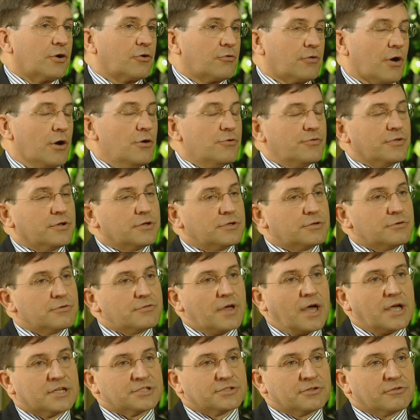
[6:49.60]
growth in
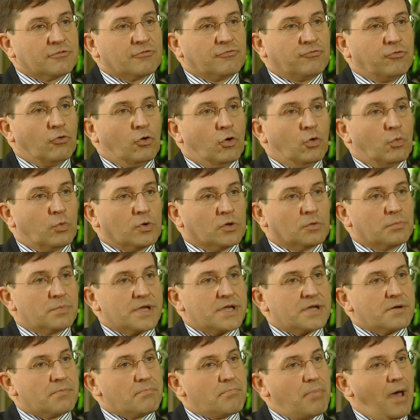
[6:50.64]
2004 will be
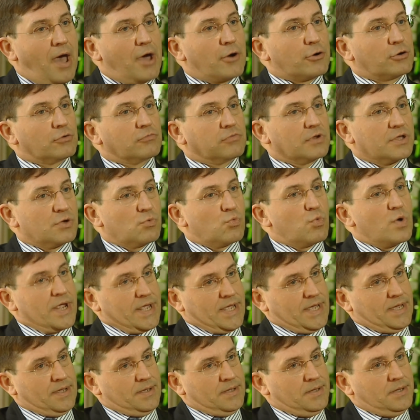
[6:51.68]
comparatively
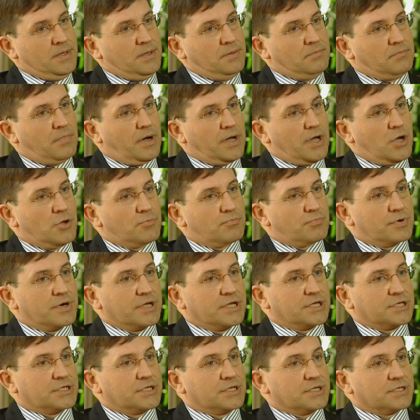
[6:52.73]
weak. My own
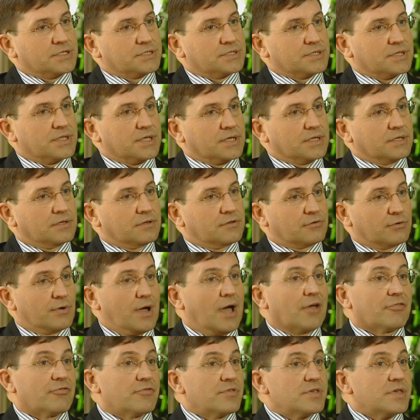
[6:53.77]
prediction is that
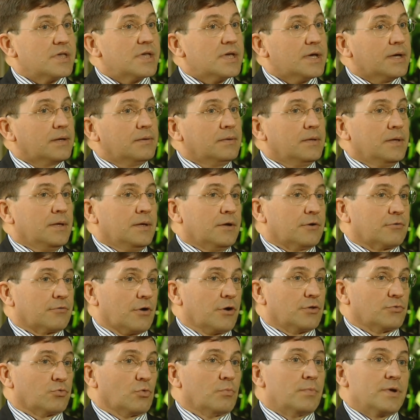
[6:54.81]
throughout the year,
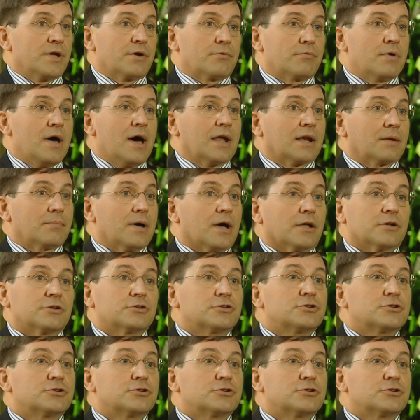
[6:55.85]
growth will be around about